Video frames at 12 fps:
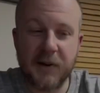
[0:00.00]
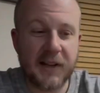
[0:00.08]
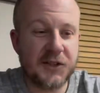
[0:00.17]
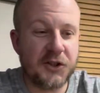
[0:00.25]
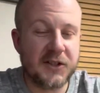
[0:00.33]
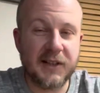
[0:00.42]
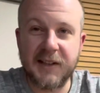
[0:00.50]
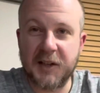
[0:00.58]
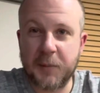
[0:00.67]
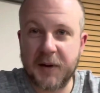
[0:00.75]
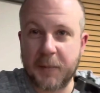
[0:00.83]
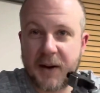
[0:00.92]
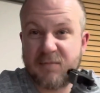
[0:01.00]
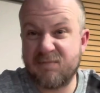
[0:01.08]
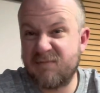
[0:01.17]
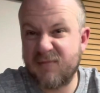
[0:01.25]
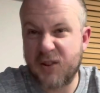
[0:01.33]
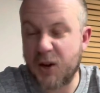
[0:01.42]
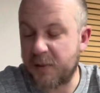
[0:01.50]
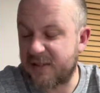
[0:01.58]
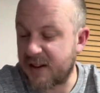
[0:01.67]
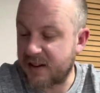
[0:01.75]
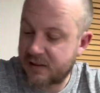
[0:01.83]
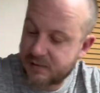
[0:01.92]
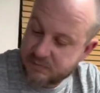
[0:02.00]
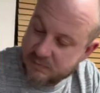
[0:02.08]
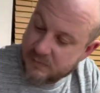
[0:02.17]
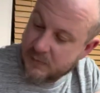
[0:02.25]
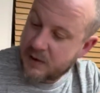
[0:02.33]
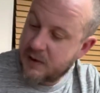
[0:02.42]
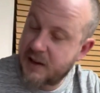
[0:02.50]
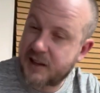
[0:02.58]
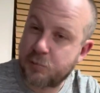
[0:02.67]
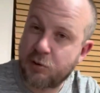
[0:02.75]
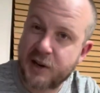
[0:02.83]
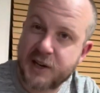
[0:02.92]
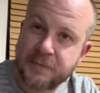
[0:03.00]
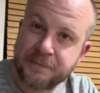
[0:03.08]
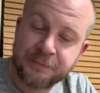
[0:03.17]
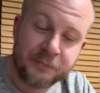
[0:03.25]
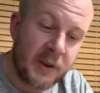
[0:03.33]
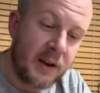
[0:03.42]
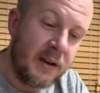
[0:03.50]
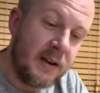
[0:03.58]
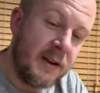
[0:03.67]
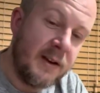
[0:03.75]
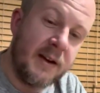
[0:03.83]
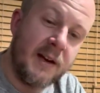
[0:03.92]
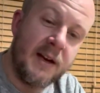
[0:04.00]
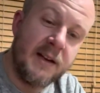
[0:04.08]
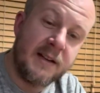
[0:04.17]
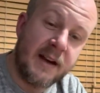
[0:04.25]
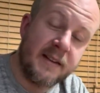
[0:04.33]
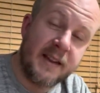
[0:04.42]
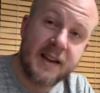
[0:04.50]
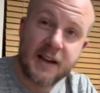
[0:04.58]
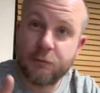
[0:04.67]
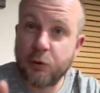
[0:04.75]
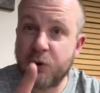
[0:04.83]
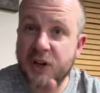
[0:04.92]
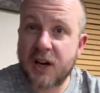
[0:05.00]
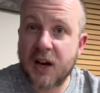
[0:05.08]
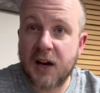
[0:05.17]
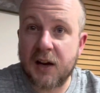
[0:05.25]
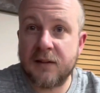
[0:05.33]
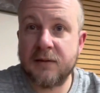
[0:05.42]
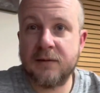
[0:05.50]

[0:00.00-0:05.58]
that's just a little bit about thermostats and how they break and how they can ruin your car.